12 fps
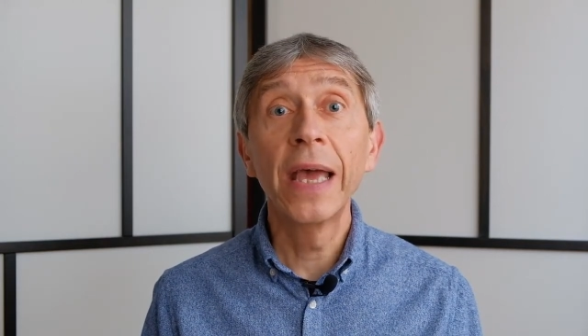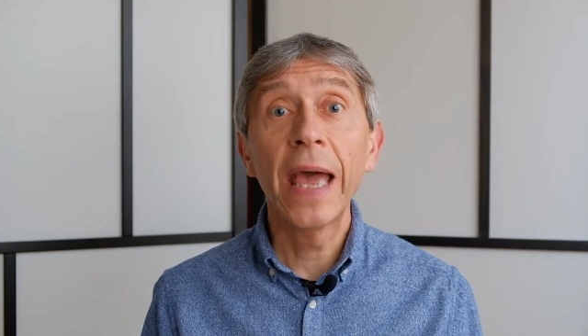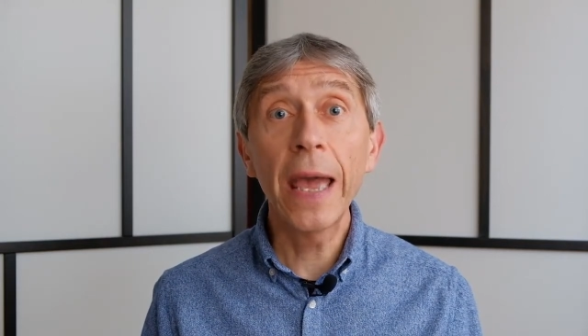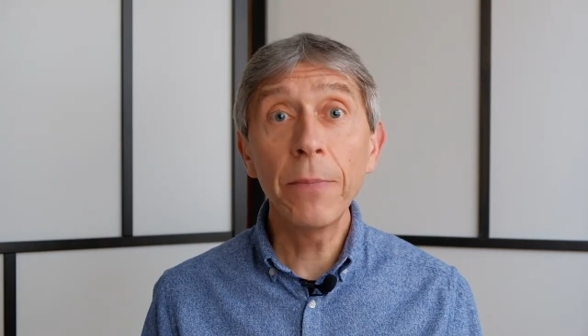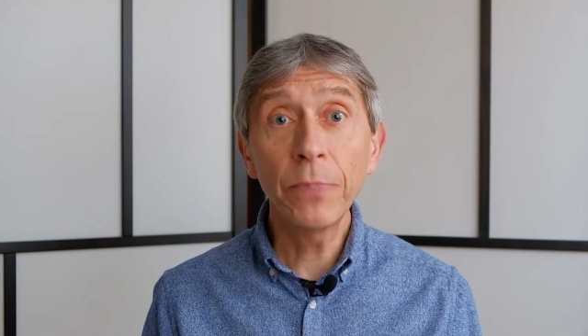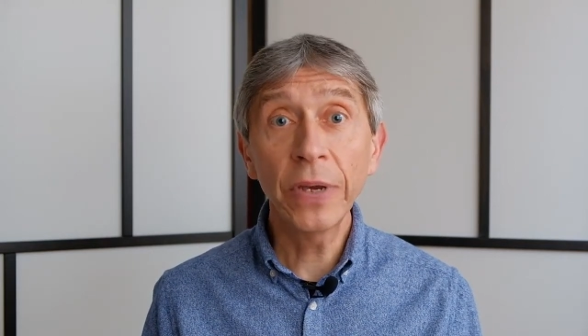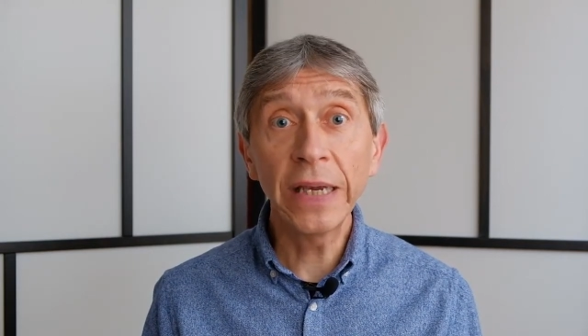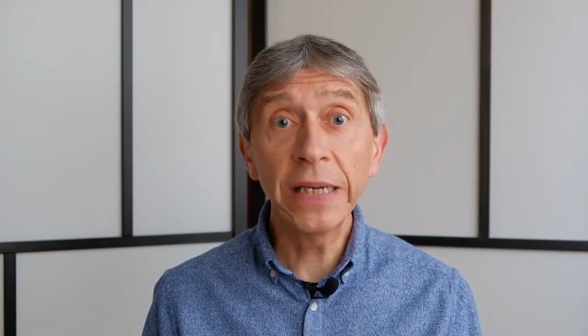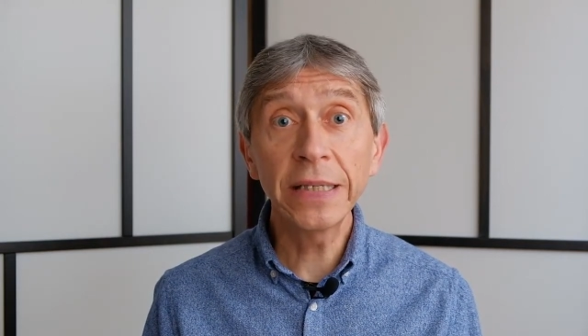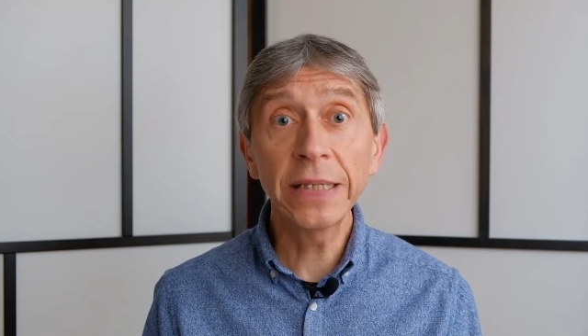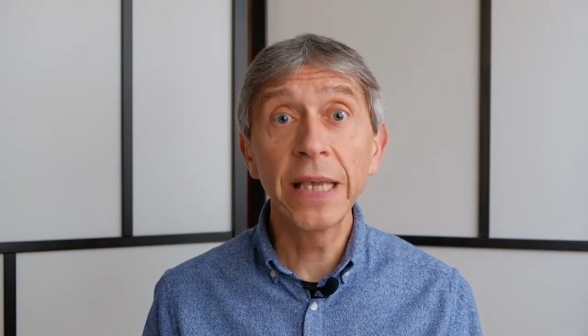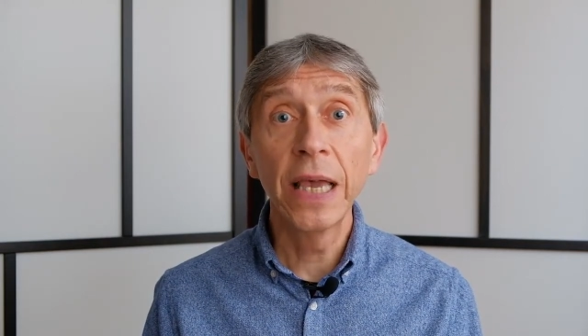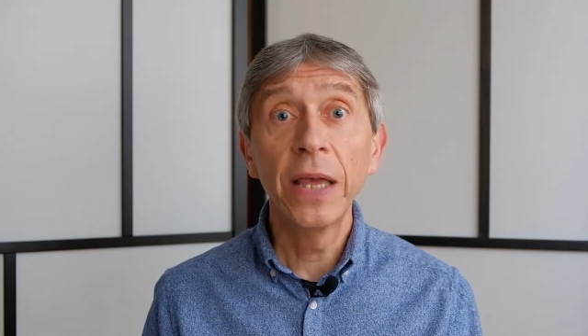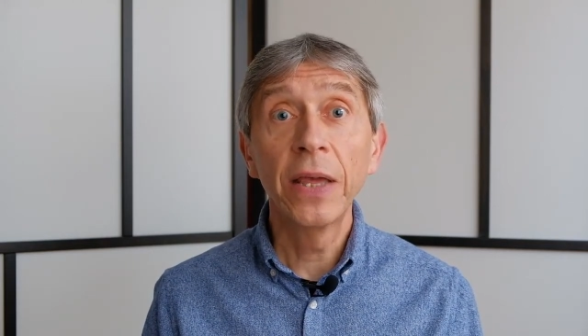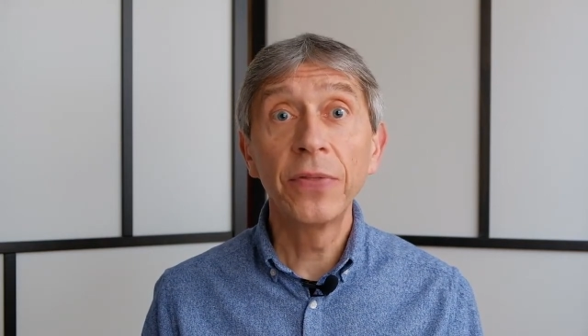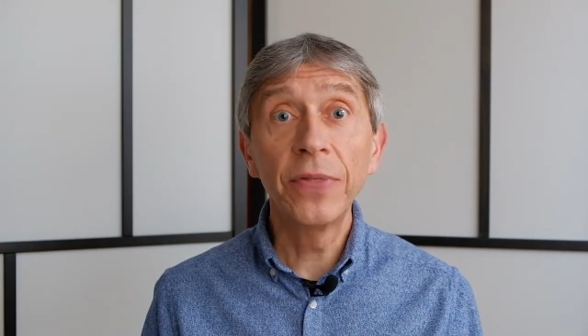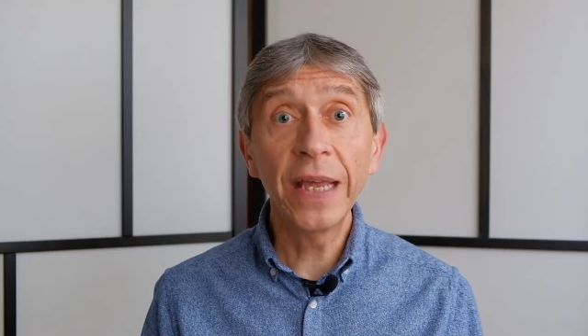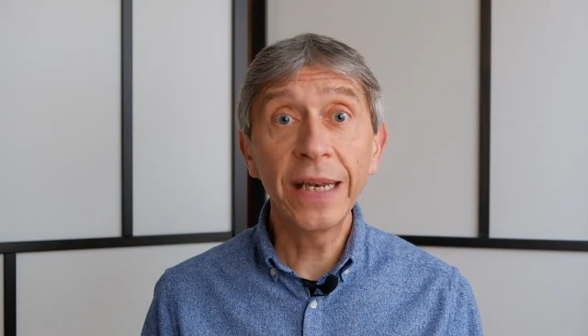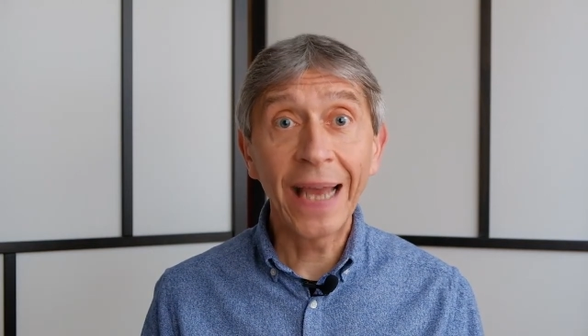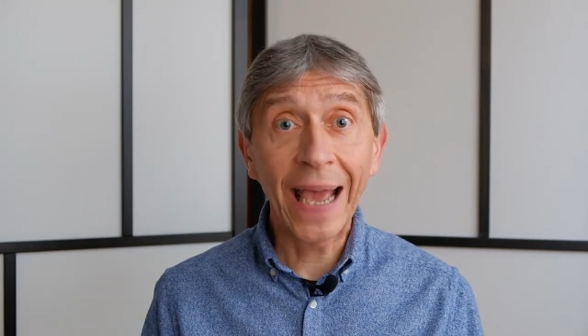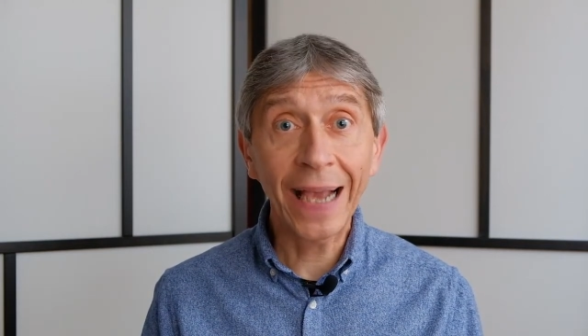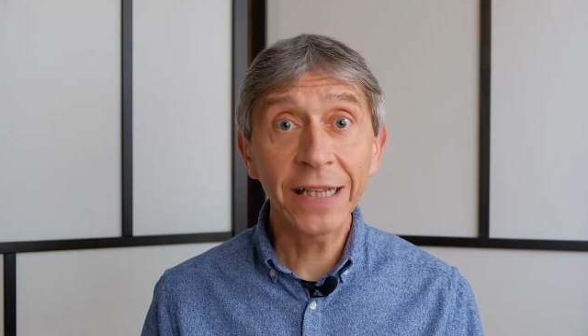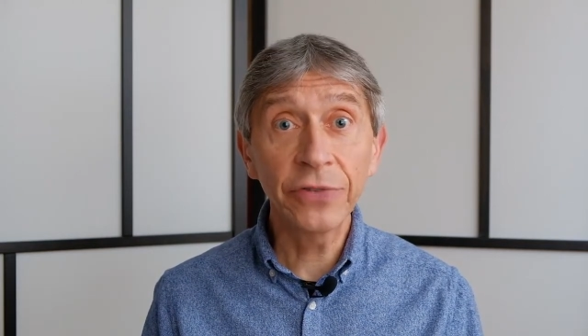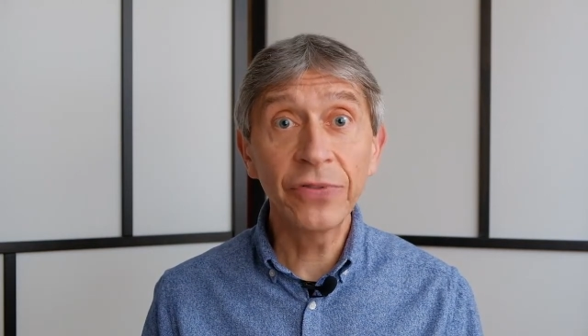MPs then
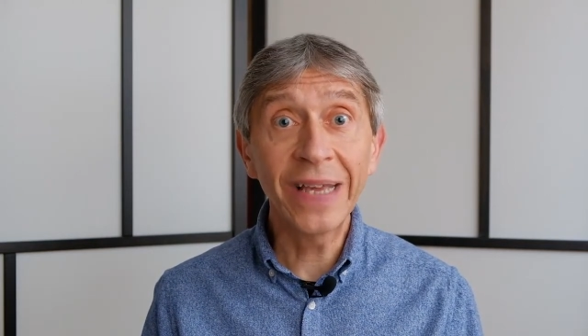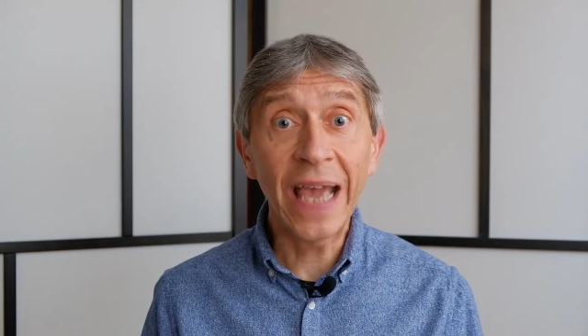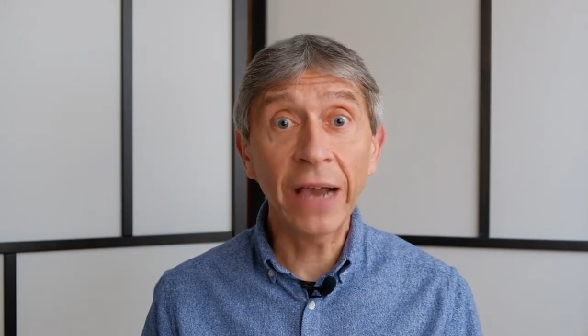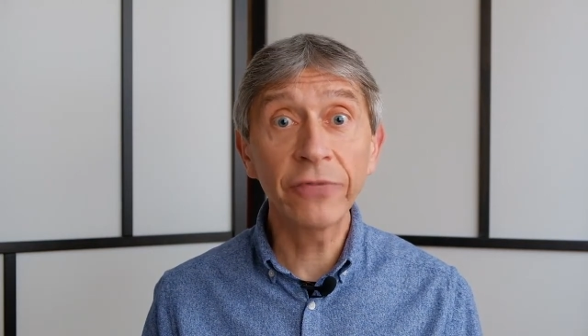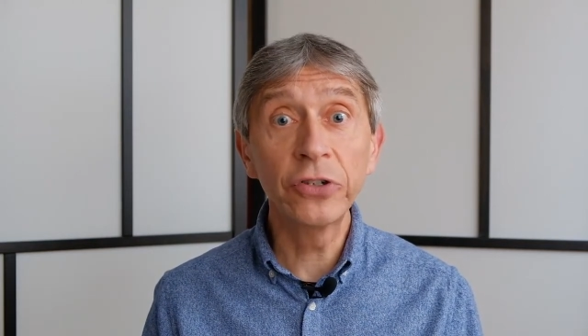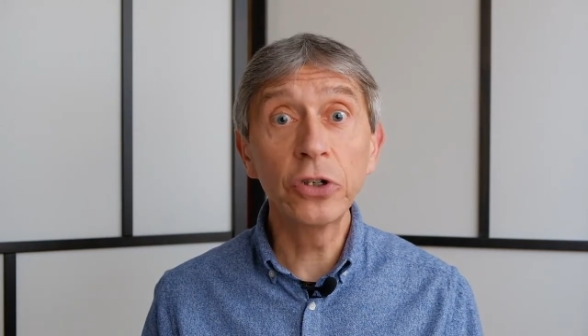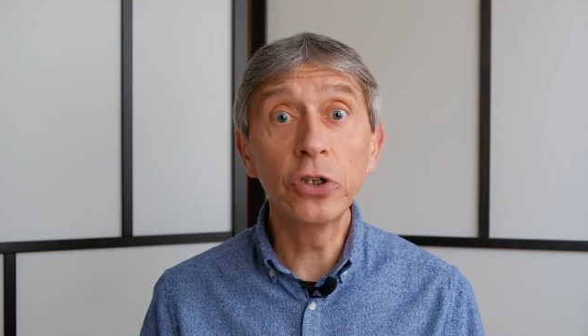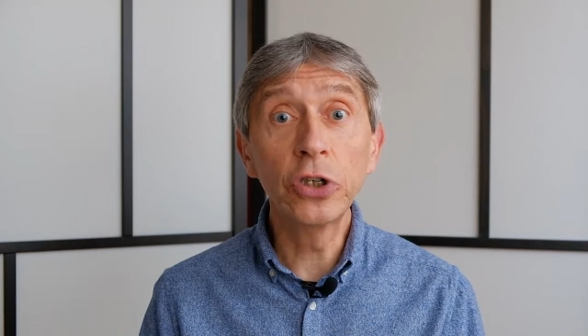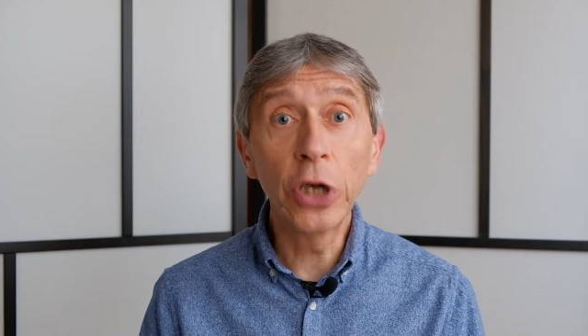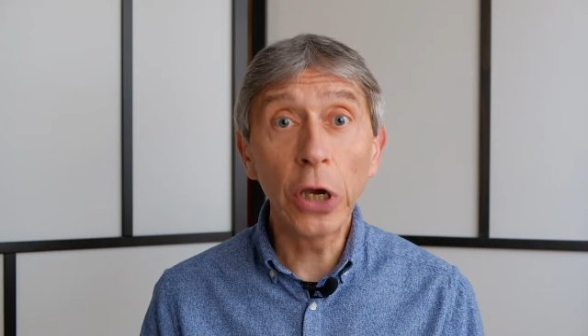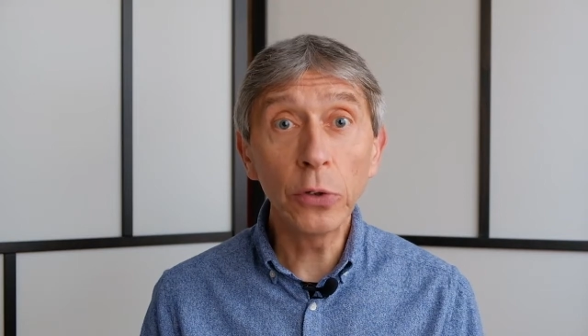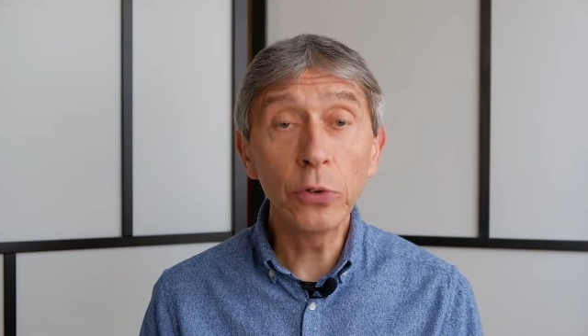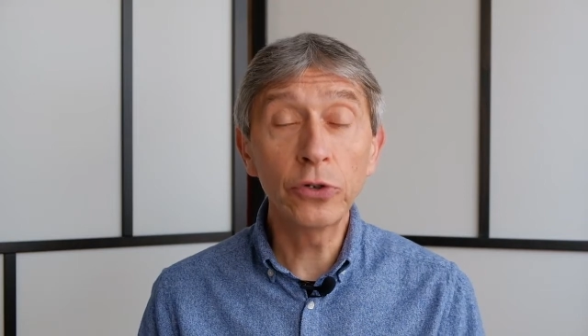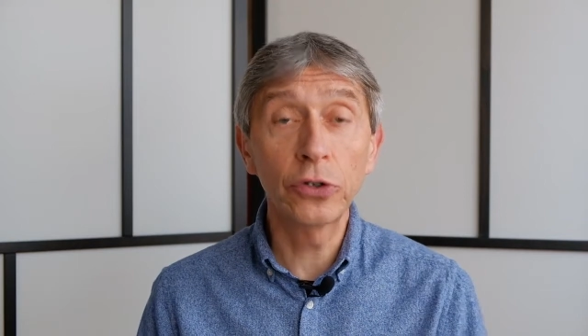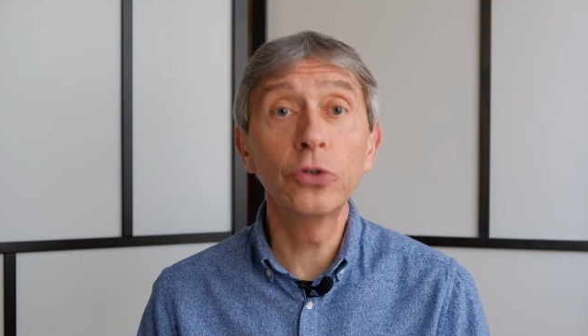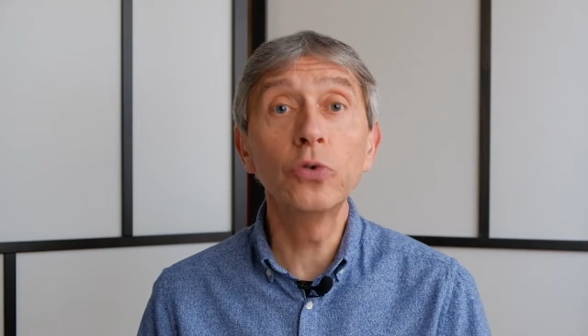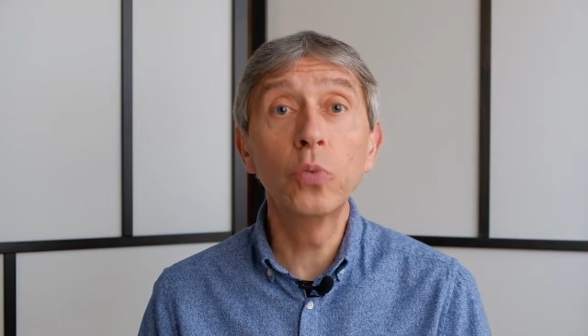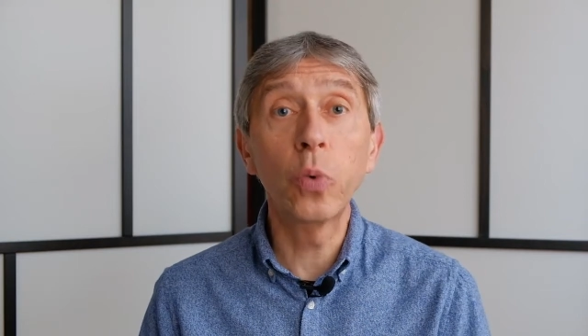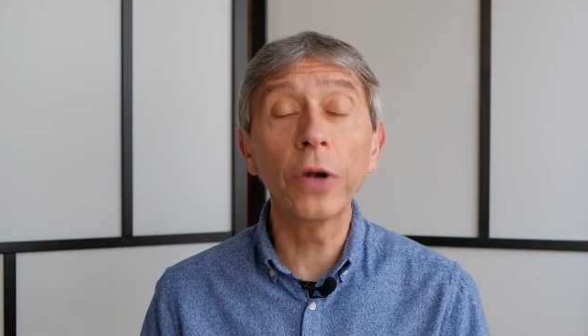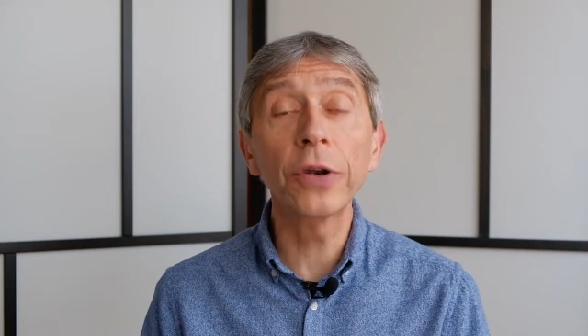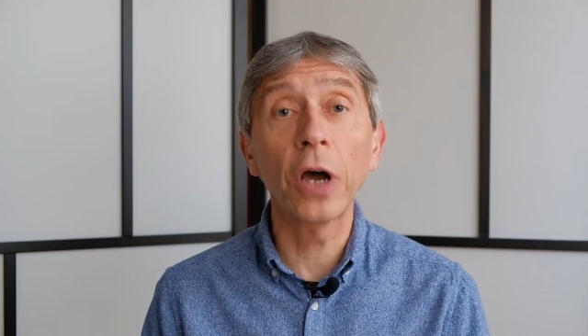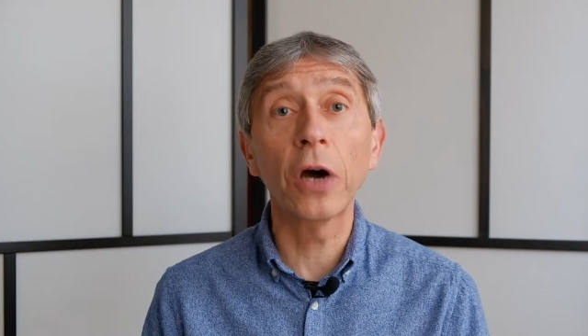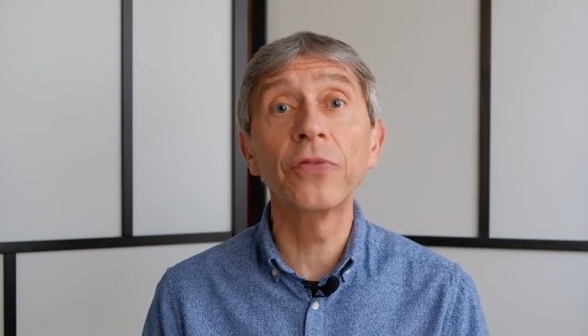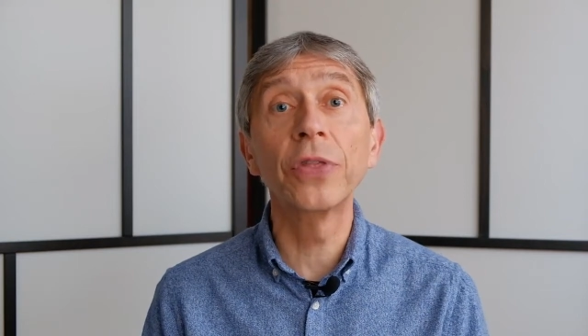actively have to go to one
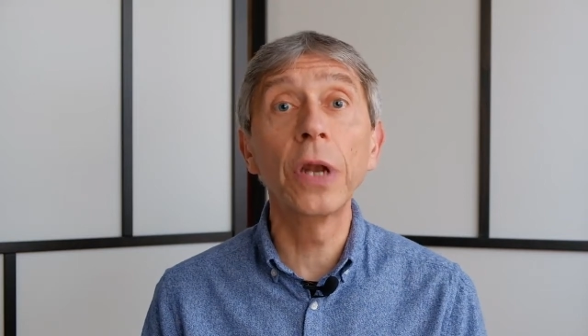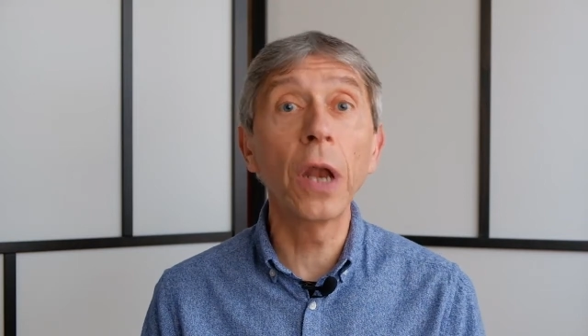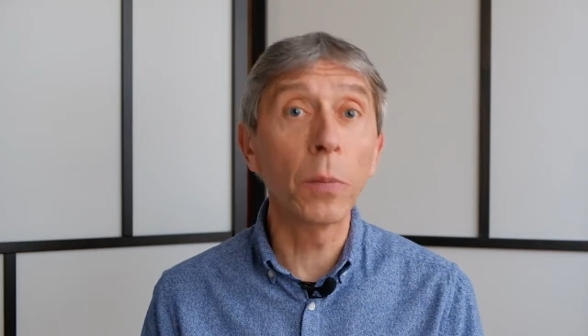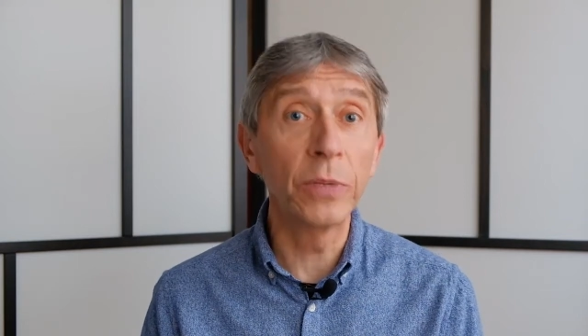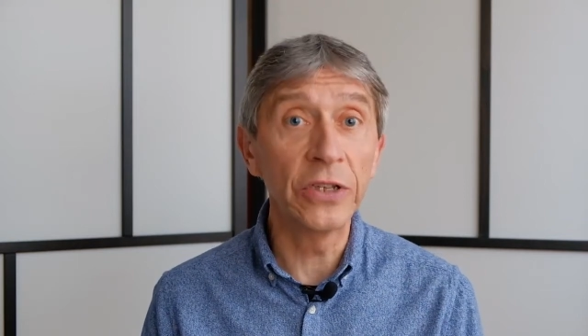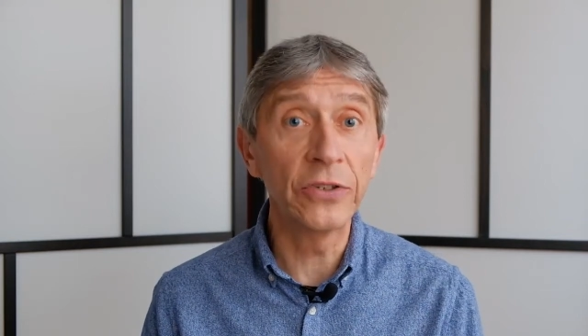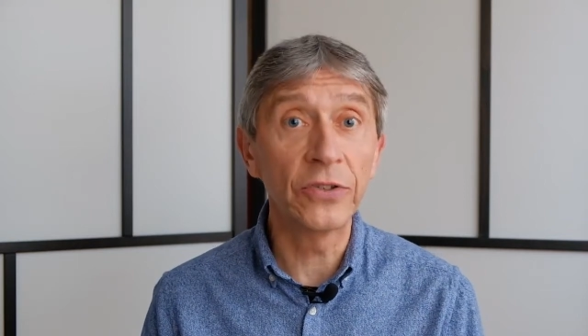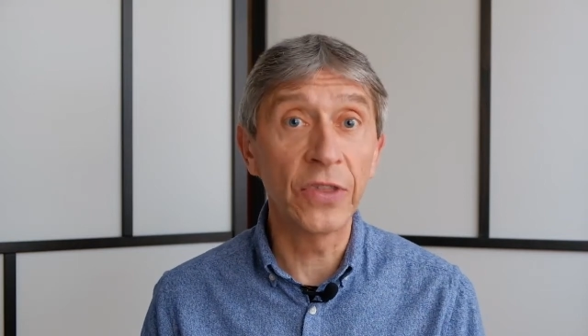of the lobbies,